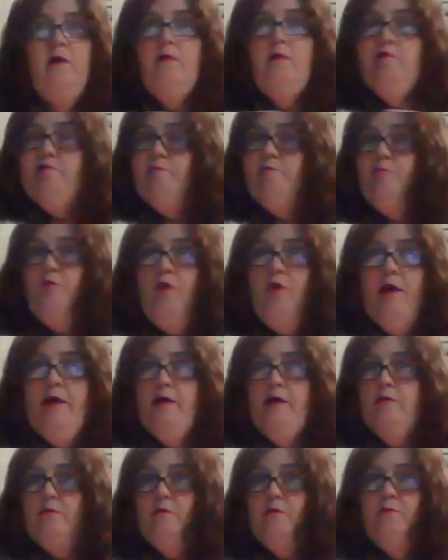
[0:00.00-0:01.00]
Spray
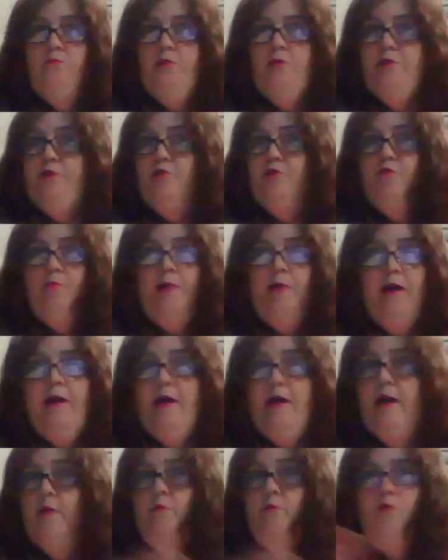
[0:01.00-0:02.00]
it with your
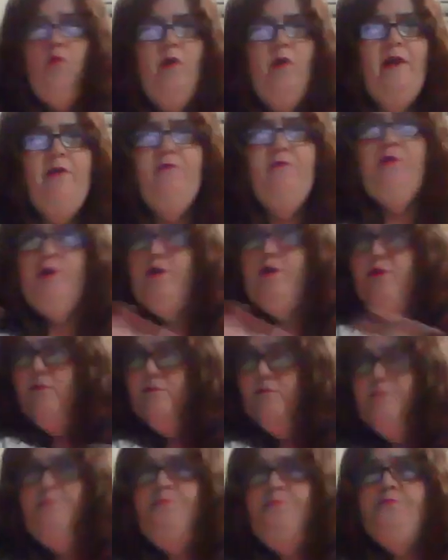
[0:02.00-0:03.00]
pan or whatever you
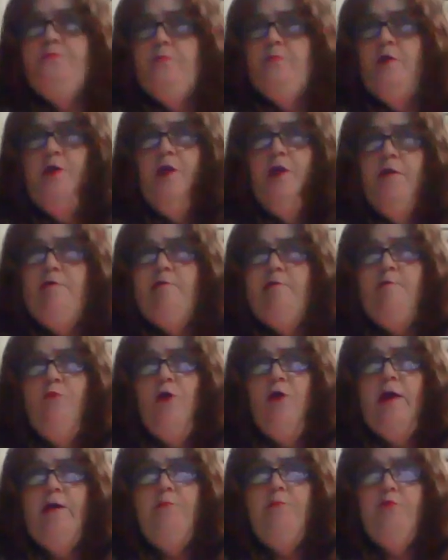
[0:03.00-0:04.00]

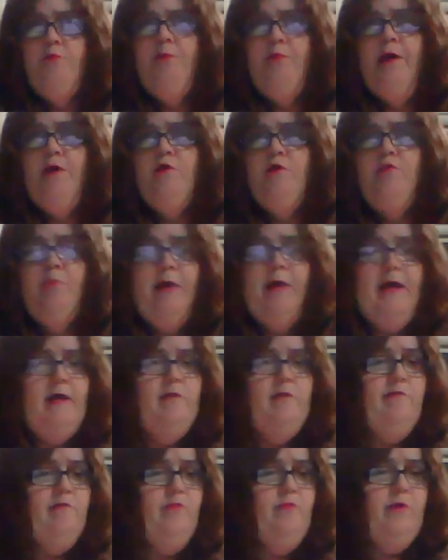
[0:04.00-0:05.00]
prepare your
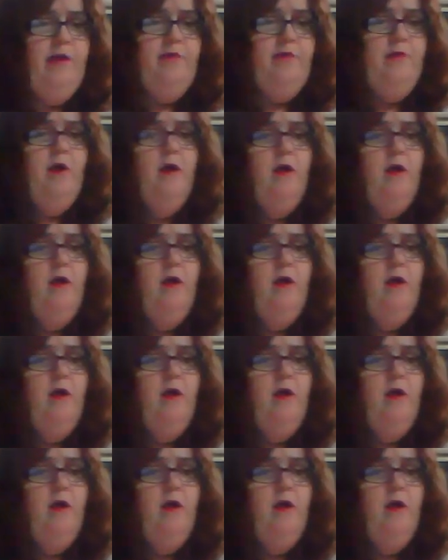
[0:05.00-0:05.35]
pans with.